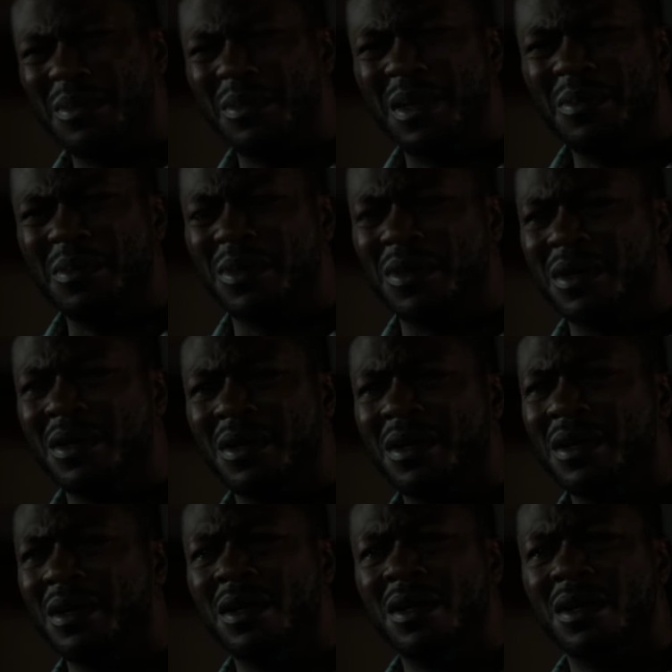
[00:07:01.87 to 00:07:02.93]
He is
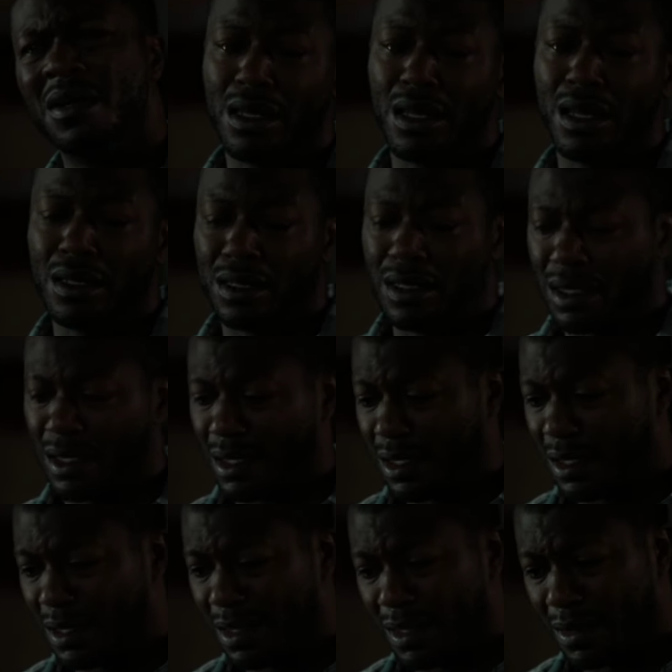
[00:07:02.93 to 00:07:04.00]
traumatized by seeing them
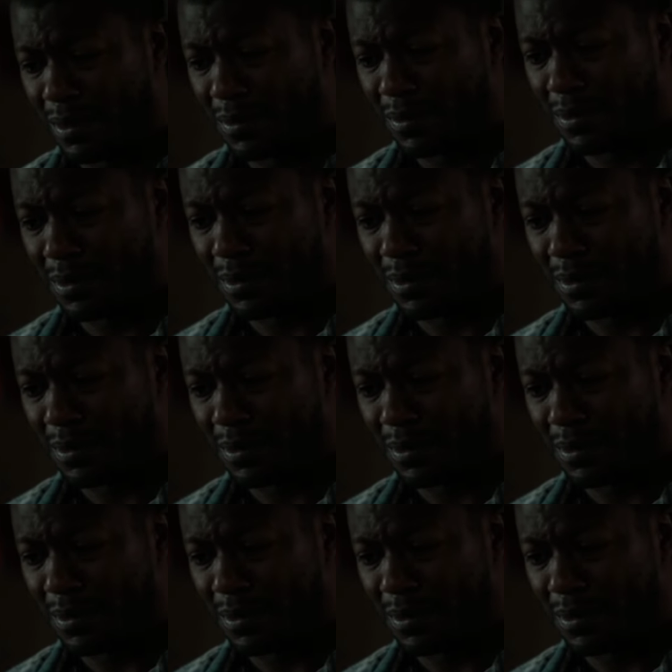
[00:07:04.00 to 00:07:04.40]
because he